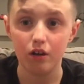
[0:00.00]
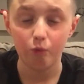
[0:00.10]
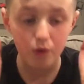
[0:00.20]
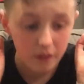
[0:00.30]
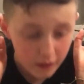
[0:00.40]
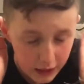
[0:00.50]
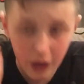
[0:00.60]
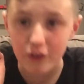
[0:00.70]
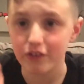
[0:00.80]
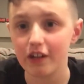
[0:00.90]
One of the
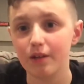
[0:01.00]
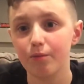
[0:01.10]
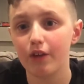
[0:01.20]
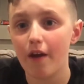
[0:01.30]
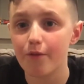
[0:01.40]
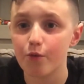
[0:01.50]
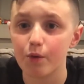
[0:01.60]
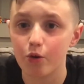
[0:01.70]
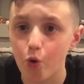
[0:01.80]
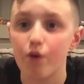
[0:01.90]
loudest stadiums ever
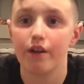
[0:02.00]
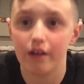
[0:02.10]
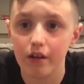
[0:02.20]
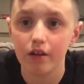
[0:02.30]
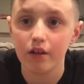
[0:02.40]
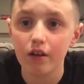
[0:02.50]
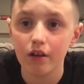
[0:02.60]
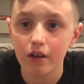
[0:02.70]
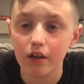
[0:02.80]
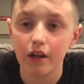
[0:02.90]
recorded
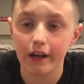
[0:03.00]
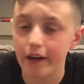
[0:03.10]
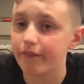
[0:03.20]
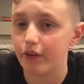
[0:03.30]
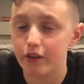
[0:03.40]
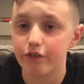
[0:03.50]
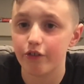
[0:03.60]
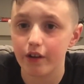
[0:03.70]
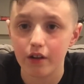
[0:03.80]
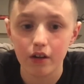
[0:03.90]
in NFL
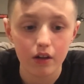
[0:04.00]
history.